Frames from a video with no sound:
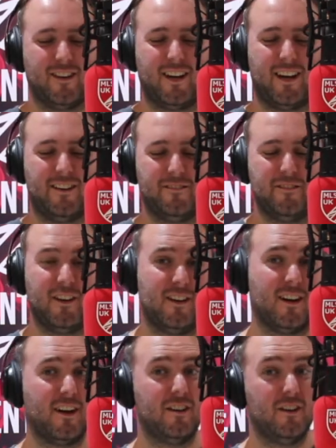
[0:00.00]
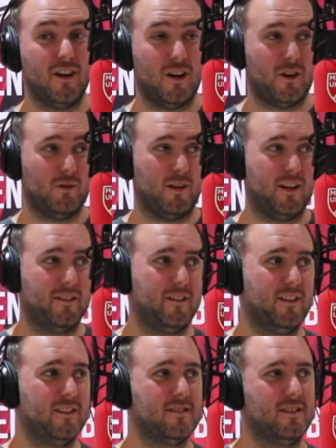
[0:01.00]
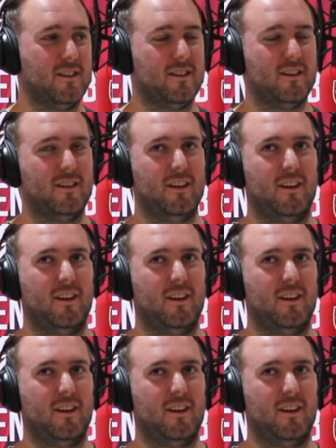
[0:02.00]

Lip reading: I think I know. And I think there's a...